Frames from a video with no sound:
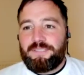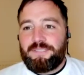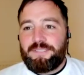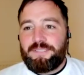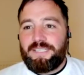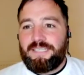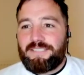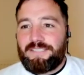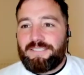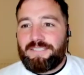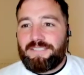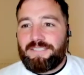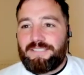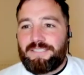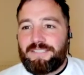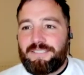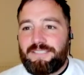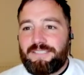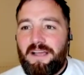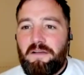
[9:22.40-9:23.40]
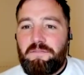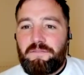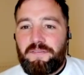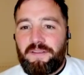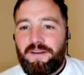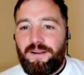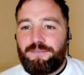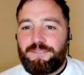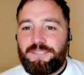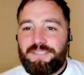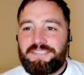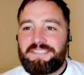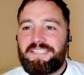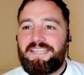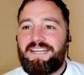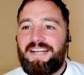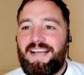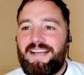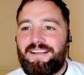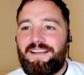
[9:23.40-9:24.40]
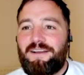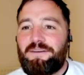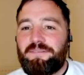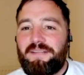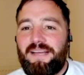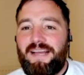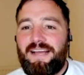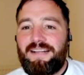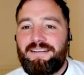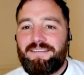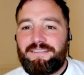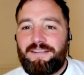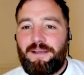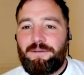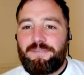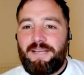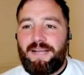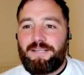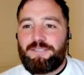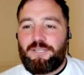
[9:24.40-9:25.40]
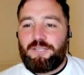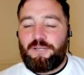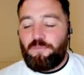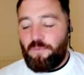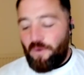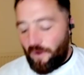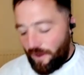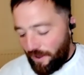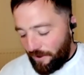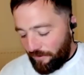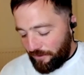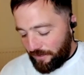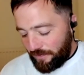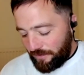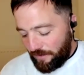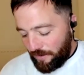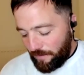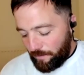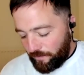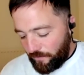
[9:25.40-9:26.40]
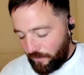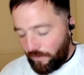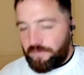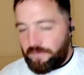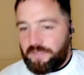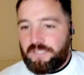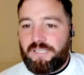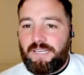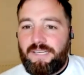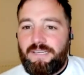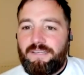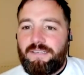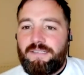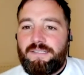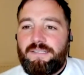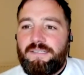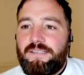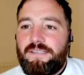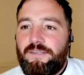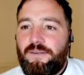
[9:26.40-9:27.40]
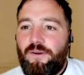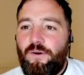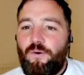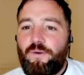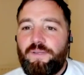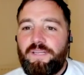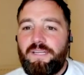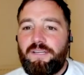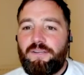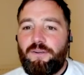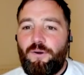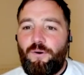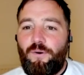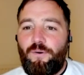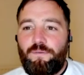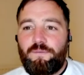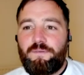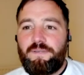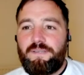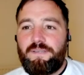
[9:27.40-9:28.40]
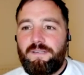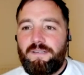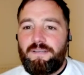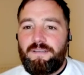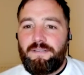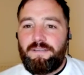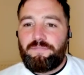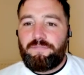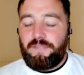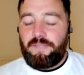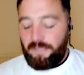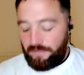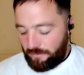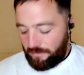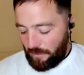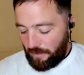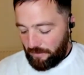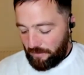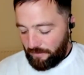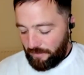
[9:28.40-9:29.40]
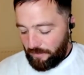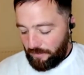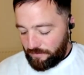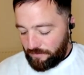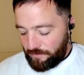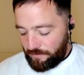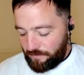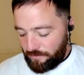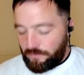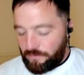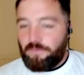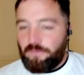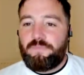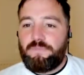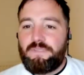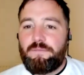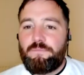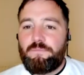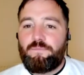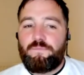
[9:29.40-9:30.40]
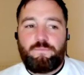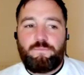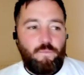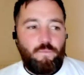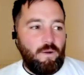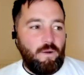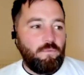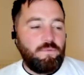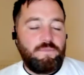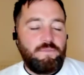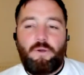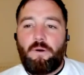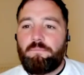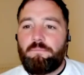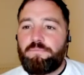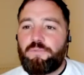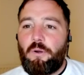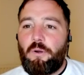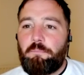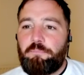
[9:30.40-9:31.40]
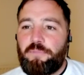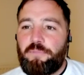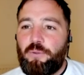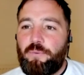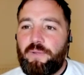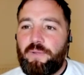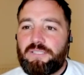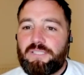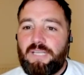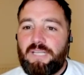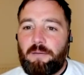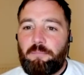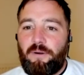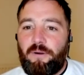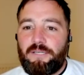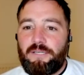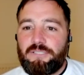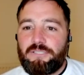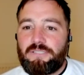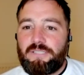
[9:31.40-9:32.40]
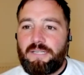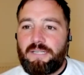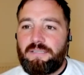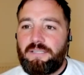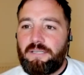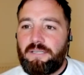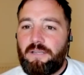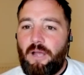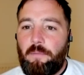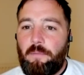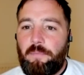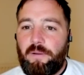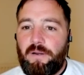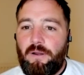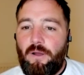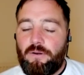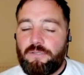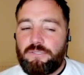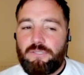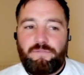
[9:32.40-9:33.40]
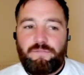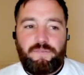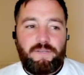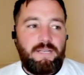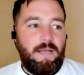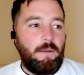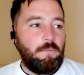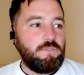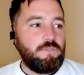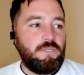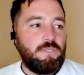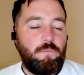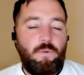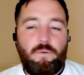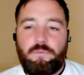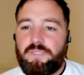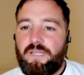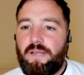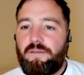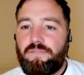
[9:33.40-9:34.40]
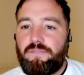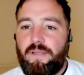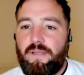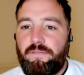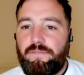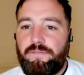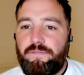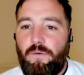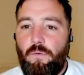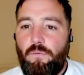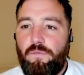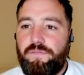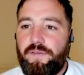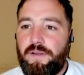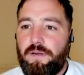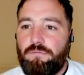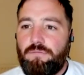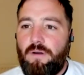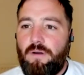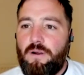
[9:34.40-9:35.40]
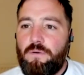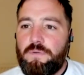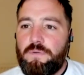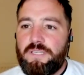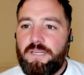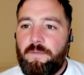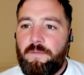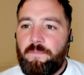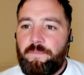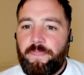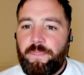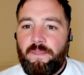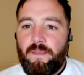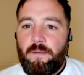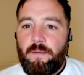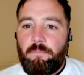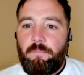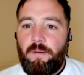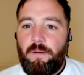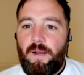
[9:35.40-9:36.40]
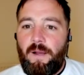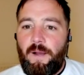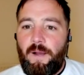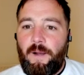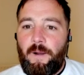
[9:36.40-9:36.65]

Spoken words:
exciting stuff, to see that go down to the wire, and obviously HJK lifting. Well, not muted celebrations. They did go bananas. I think that was what was their 4th in a row, was it? But